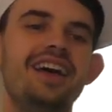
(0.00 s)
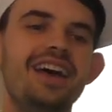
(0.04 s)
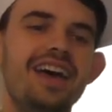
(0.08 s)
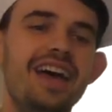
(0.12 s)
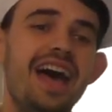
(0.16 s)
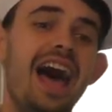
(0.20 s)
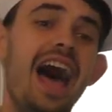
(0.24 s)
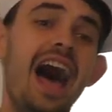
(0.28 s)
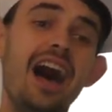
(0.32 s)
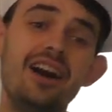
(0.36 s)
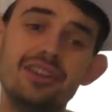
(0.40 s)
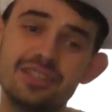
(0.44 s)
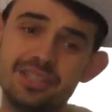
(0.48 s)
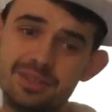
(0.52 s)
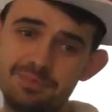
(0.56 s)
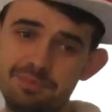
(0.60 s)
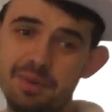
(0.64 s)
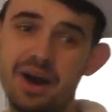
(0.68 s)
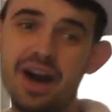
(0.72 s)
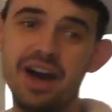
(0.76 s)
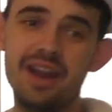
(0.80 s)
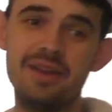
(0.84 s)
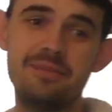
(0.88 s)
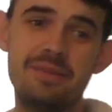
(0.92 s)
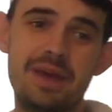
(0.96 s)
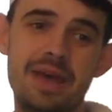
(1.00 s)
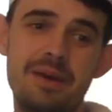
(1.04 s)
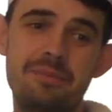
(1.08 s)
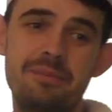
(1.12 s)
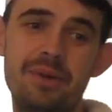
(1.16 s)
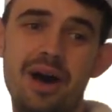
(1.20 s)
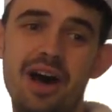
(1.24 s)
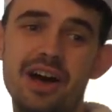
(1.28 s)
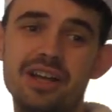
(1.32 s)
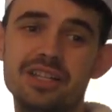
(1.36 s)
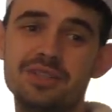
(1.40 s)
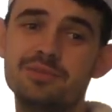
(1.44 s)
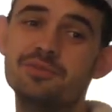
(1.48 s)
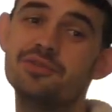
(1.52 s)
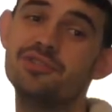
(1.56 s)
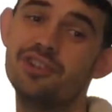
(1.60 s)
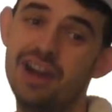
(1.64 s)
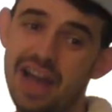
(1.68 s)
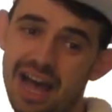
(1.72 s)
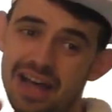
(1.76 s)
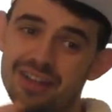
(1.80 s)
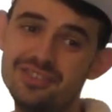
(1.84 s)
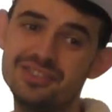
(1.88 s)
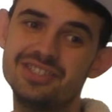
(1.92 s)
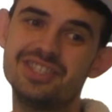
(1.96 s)
how's Spider-Man Miles
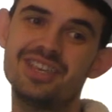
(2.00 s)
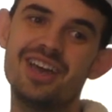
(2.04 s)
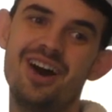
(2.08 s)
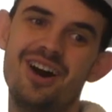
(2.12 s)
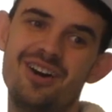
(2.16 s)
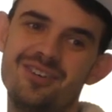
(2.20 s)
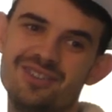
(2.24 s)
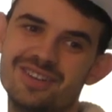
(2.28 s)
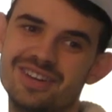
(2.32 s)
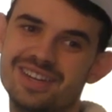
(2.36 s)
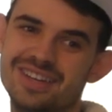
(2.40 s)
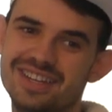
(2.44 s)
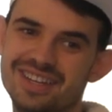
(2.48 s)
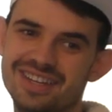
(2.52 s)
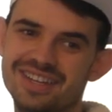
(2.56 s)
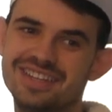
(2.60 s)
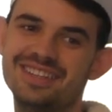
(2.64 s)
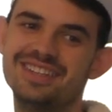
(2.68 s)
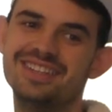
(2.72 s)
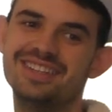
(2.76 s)
Morales going?